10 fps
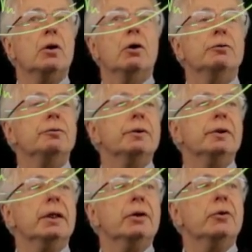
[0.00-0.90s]
of
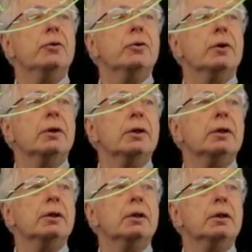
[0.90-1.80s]
x
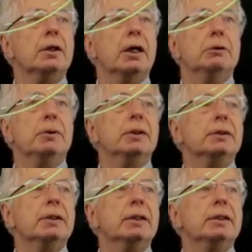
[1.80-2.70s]
and we
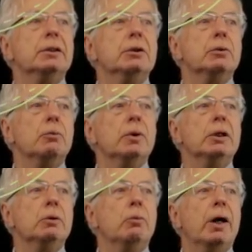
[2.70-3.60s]
can take it
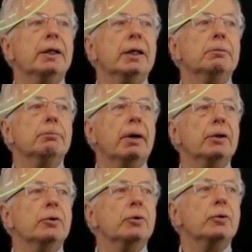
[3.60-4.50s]
in yn
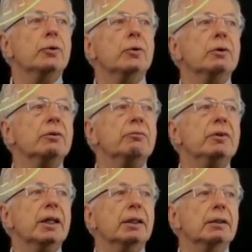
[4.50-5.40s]
minus
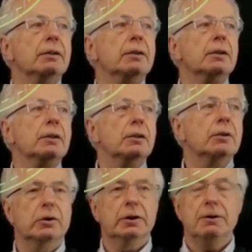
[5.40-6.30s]
vn.
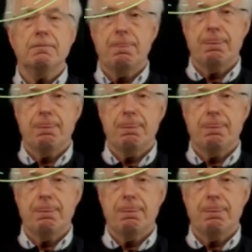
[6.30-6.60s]
Okay.